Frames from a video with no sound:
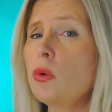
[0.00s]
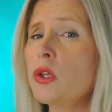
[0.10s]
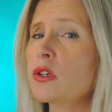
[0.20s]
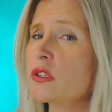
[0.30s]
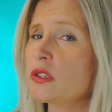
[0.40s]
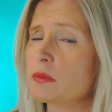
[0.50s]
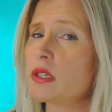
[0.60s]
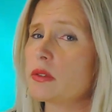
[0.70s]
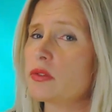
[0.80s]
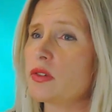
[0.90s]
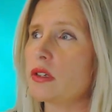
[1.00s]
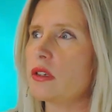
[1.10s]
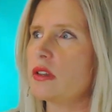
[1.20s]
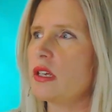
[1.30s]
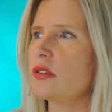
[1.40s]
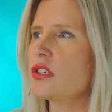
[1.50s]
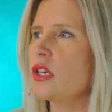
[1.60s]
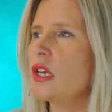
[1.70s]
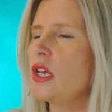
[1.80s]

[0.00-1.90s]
Or you can sometimes feel that there's